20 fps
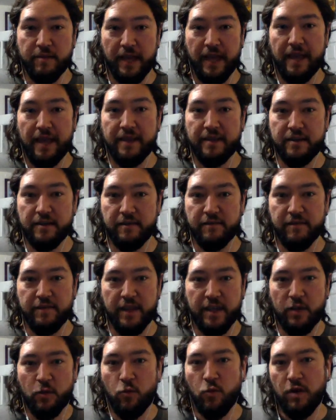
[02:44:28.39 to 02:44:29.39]
end of
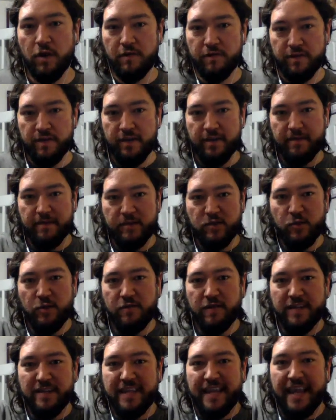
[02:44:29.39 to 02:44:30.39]
like one of the sort of
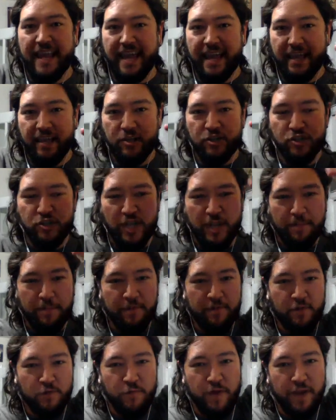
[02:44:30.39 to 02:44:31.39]
like the egg shape
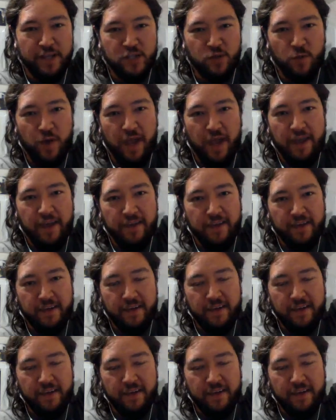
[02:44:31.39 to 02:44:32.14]
of the raceway.